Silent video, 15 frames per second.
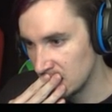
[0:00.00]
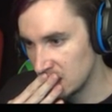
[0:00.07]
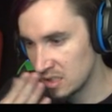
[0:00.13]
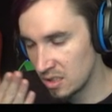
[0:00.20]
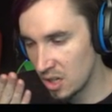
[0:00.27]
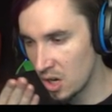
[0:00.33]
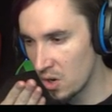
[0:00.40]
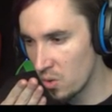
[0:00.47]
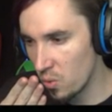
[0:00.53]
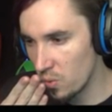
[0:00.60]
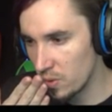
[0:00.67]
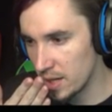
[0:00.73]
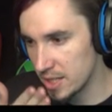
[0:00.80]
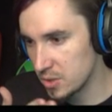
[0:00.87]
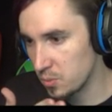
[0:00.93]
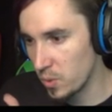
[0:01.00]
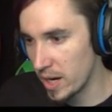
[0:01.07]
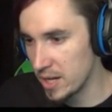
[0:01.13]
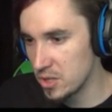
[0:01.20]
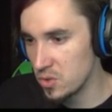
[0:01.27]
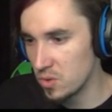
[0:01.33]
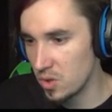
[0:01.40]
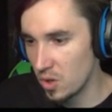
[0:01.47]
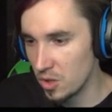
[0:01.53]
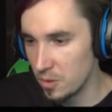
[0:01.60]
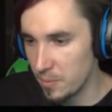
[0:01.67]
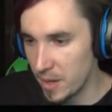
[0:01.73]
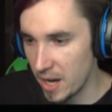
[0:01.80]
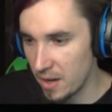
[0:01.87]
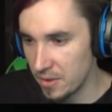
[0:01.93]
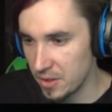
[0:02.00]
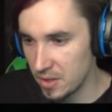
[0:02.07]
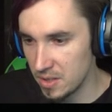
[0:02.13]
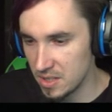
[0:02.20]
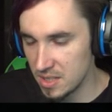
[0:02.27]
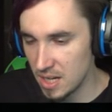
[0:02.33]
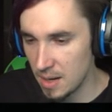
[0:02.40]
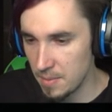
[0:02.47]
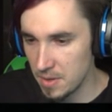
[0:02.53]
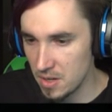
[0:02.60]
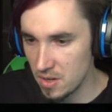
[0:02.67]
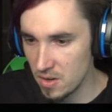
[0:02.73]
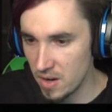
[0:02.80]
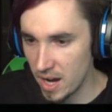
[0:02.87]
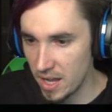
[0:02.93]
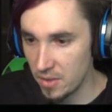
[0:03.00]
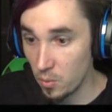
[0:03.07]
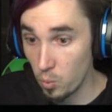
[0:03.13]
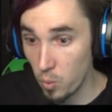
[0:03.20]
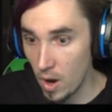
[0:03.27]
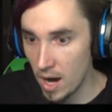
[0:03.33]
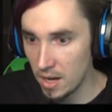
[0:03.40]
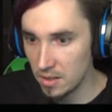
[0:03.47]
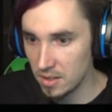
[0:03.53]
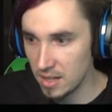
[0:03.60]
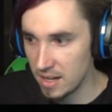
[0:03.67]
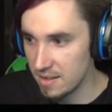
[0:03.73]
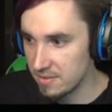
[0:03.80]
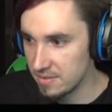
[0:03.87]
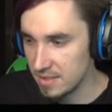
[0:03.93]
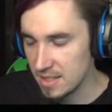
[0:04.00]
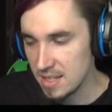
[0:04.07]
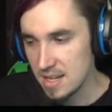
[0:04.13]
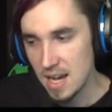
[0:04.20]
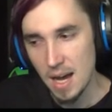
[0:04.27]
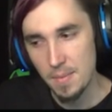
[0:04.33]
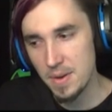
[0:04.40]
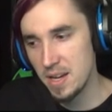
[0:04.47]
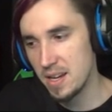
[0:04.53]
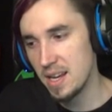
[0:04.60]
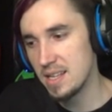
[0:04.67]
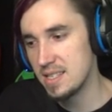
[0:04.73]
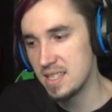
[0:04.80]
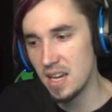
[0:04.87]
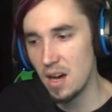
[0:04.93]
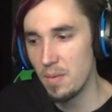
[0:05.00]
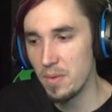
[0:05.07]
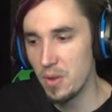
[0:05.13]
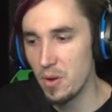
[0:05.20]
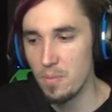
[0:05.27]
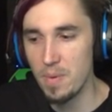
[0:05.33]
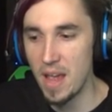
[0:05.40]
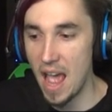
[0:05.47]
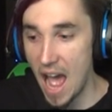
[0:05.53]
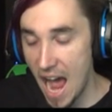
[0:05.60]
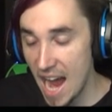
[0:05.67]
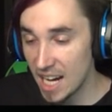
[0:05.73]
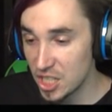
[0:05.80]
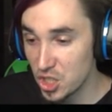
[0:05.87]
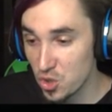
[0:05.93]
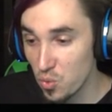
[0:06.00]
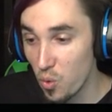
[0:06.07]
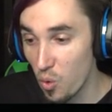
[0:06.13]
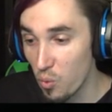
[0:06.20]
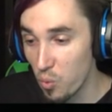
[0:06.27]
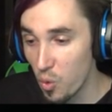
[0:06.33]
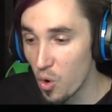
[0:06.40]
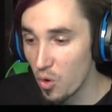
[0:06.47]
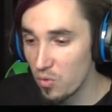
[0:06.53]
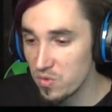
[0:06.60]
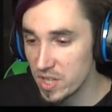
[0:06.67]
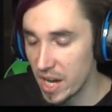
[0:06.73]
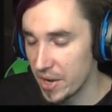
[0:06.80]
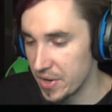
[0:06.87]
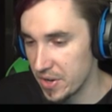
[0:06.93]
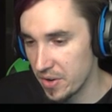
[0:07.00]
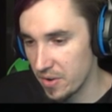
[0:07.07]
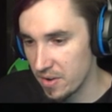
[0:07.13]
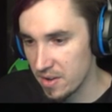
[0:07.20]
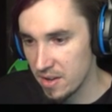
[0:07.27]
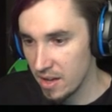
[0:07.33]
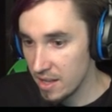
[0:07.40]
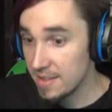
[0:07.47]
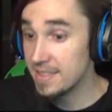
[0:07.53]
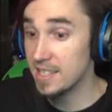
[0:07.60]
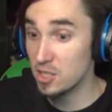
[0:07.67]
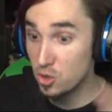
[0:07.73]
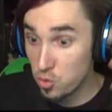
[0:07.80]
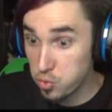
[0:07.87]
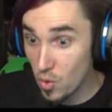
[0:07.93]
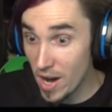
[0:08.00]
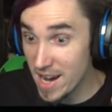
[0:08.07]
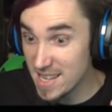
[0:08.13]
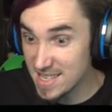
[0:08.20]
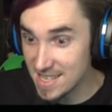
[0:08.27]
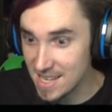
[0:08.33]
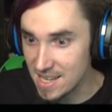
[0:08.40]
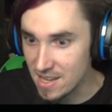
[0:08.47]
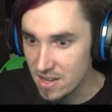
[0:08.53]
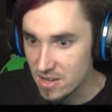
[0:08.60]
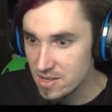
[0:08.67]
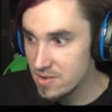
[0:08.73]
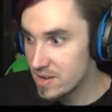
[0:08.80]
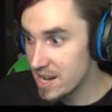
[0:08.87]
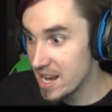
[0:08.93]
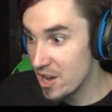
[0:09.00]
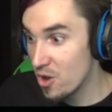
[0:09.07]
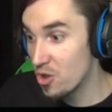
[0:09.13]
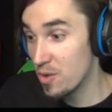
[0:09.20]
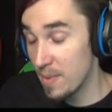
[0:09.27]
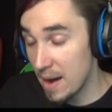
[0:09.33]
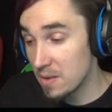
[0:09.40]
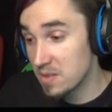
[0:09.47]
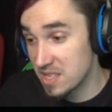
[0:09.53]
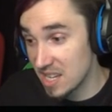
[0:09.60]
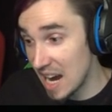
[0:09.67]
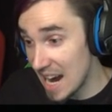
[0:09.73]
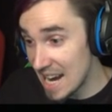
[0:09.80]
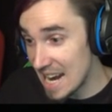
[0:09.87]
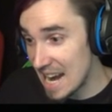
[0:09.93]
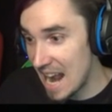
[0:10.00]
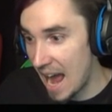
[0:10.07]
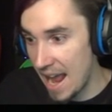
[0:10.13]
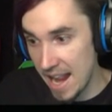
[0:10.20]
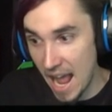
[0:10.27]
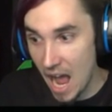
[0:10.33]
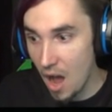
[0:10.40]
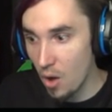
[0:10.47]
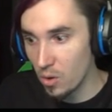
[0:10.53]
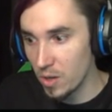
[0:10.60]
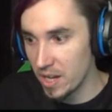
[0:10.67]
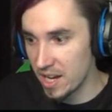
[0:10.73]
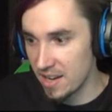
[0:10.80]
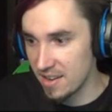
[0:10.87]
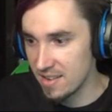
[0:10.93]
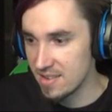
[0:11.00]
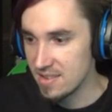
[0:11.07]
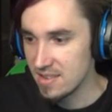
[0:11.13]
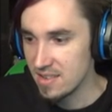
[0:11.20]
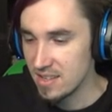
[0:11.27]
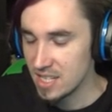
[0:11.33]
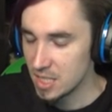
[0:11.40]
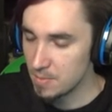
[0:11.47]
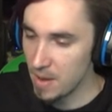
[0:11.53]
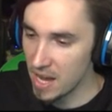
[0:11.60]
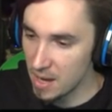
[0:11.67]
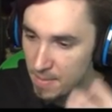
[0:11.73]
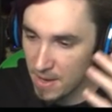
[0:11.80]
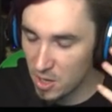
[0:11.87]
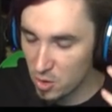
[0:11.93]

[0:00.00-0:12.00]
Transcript: It's no, it's way too cold to be out there this time of year and the wildlife. I mean, you didn't tell me there'd be actual wolves out here. This is crazy. You can hear them outside at night howling. It's making